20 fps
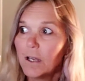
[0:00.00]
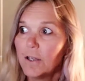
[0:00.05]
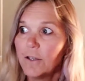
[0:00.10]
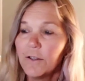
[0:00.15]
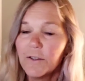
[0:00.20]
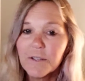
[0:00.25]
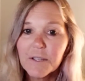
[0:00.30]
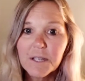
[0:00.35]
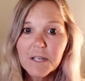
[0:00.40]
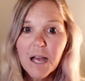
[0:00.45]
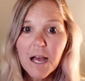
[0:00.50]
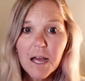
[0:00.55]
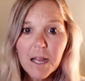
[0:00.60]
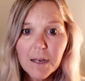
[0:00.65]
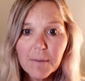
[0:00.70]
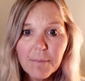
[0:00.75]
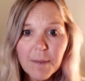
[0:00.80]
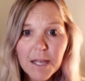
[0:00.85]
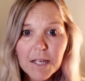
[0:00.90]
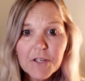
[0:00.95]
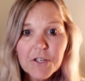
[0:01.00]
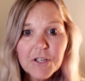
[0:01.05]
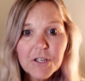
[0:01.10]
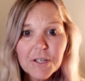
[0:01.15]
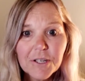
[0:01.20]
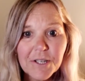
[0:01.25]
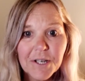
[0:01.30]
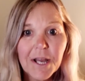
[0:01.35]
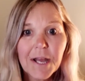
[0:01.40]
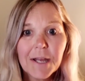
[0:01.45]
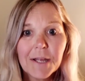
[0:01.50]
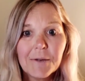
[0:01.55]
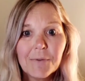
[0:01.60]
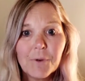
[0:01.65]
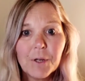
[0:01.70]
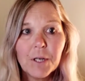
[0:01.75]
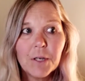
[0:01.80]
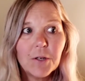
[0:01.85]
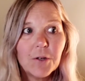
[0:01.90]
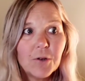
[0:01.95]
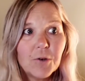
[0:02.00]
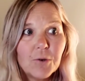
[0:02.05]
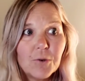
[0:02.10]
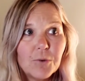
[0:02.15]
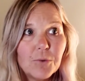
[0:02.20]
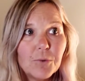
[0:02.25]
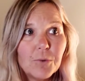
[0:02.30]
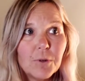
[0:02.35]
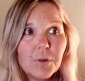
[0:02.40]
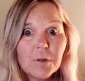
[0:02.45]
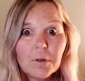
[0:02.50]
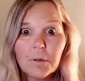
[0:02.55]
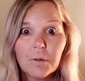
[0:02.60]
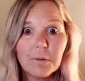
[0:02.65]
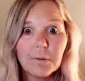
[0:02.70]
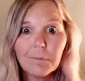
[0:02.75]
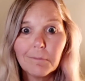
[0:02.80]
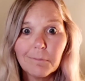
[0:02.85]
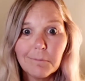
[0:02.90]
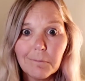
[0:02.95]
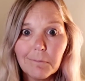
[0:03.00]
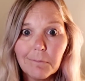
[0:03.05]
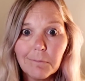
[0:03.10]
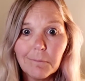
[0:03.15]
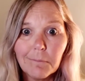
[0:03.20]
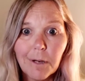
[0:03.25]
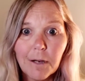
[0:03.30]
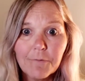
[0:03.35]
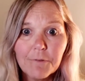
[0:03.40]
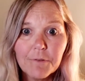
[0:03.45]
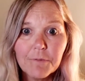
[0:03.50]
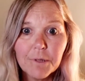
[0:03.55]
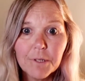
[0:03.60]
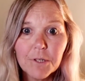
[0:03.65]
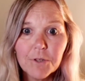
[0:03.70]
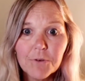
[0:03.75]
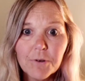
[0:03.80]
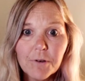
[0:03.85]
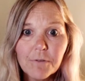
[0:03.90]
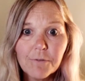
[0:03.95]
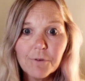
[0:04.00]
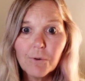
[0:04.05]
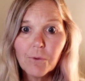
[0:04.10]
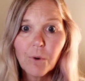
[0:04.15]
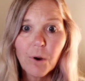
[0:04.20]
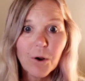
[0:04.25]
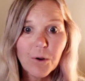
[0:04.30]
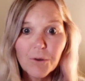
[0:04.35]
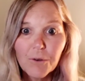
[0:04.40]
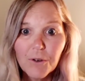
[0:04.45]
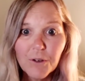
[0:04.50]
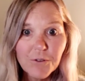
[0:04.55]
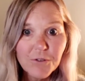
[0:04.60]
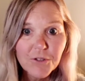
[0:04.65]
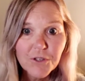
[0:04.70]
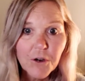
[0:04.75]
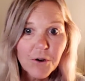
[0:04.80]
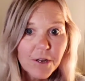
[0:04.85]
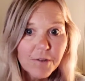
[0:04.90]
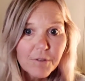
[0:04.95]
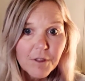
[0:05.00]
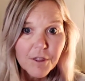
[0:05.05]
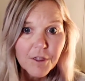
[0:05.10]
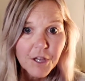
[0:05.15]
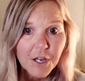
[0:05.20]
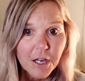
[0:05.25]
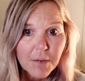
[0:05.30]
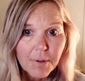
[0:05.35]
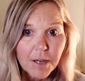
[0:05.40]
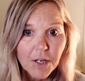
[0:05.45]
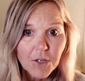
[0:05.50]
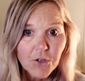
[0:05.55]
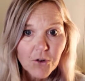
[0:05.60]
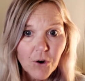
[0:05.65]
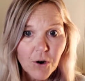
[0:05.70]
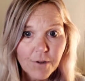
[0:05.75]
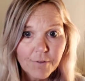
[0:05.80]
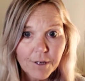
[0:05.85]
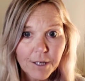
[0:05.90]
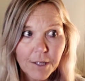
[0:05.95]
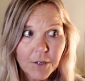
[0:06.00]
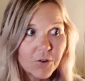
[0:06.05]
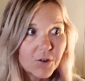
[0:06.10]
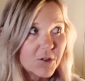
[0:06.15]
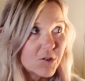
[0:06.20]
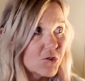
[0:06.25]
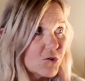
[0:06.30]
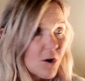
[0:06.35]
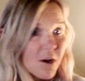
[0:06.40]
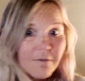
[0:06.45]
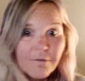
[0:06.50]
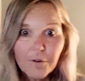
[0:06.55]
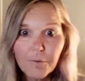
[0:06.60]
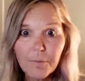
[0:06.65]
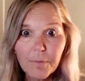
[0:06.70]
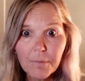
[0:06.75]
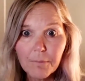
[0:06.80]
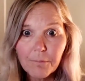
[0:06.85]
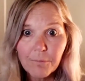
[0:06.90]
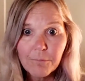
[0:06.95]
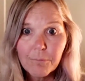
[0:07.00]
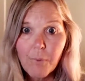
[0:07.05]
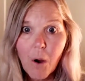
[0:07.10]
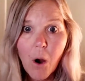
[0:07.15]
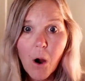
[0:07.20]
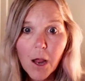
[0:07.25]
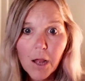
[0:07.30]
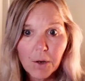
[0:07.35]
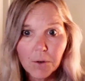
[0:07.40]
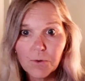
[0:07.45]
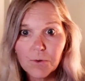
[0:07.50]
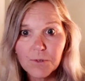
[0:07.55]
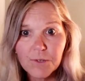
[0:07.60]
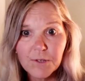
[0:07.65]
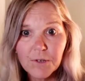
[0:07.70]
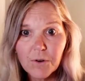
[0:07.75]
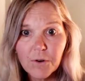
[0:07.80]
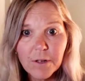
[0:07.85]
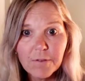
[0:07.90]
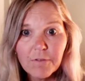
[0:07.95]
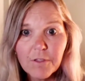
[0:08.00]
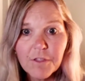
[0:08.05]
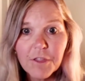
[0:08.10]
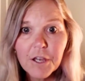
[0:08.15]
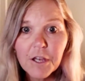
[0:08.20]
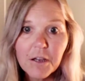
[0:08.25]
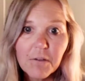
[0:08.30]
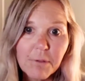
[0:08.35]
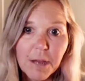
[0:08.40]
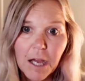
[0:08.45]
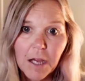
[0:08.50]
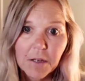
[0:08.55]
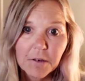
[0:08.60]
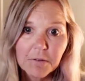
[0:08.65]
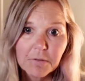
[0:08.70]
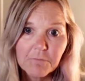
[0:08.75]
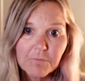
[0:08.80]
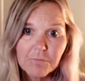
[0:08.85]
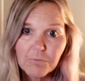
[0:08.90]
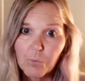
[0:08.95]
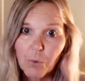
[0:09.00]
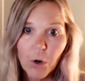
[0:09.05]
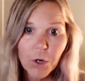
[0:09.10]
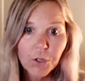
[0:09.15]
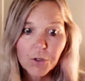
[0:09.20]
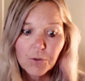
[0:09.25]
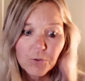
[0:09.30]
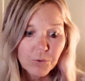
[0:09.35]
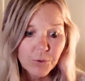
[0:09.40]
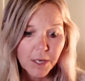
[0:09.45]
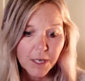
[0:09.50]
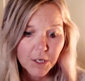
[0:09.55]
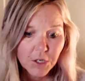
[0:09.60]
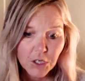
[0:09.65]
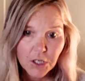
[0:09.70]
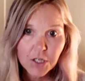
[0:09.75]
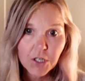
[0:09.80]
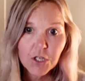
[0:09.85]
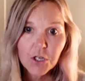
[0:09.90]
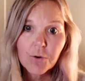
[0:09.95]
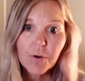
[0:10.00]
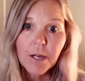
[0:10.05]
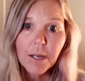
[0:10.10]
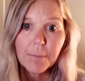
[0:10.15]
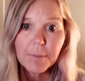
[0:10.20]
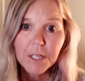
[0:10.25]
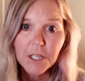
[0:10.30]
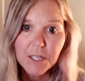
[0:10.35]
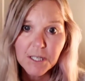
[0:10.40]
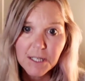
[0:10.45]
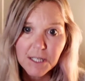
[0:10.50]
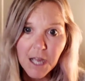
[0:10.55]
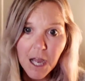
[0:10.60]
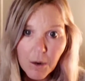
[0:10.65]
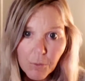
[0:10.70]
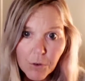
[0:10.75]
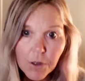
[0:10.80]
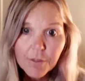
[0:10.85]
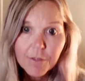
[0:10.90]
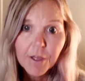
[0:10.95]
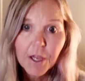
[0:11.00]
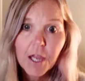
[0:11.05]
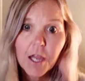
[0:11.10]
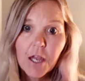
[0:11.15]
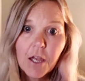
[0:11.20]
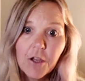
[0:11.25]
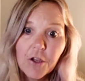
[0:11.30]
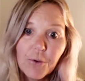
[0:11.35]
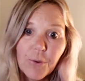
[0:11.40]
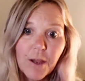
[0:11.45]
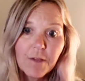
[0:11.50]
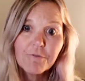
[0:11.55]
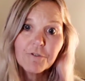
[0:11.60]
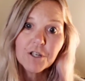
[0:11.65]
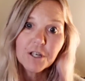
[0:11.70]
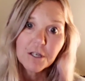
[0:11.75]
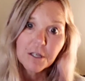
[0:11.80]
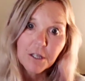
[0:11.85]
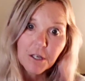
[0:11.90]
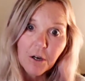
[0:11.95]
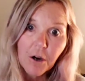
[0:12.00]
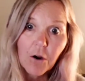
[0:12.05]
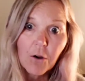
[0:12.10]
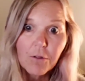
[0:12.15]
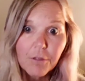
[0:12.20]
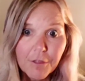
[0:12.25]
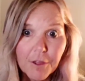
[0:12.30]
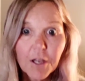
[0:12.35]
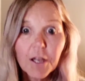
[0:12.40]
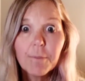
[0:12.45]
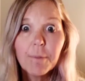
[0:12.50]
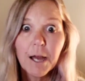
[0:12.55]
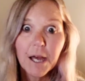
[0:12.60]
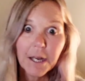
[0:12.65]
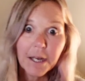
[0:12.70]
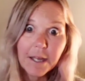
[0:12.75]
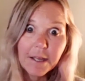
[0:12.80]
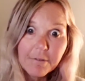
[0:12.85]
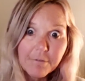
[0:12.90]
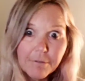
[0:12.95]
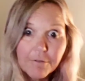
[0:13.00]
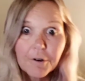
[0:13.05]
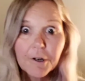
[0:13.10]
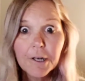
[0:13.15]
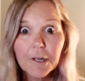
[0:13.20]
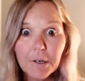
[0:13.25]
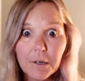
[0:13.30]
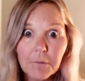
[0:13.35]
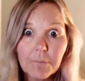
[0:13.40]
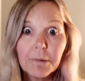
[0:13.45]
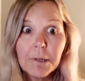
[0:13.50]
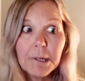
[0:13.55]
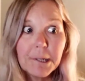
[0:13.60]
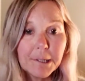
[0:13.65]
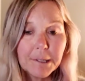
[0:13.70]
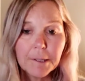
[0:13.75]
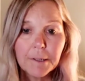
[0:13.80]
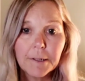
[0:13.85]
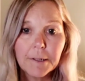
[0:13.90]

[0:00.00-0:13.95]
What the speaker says: just can't imagine a day when after you've been doing it for a while, you just don't even think about driving. You can drive from miles and not even think about what you're actually doing. But to start with, you have to, think about every little bit.